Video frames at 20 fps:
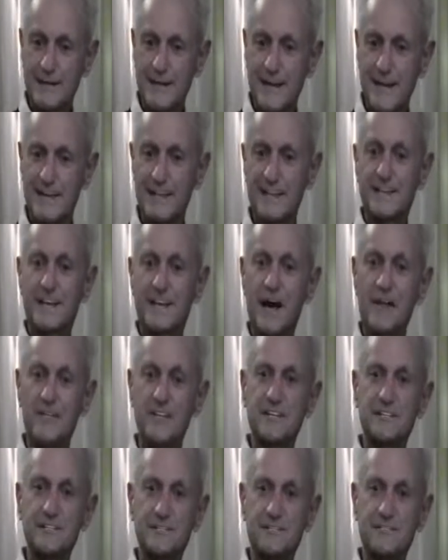and he got
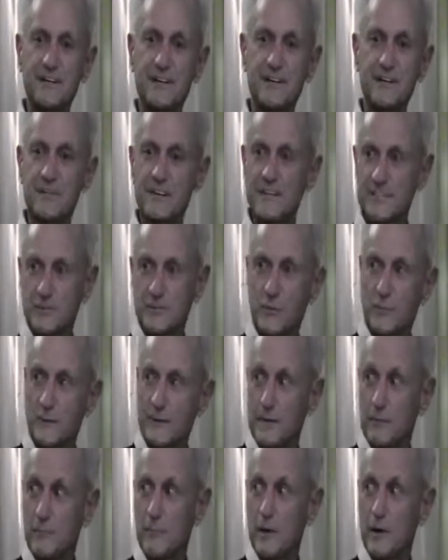this fear that he's going to
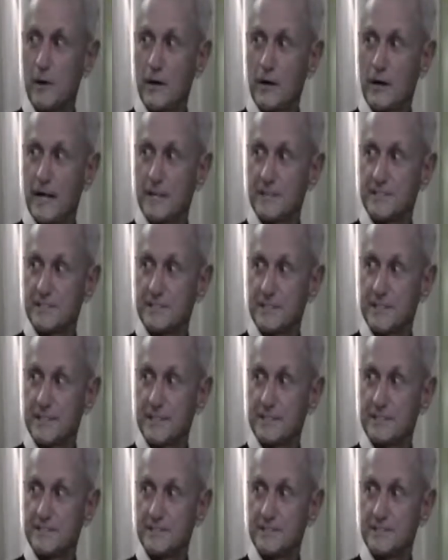become paralyzed again.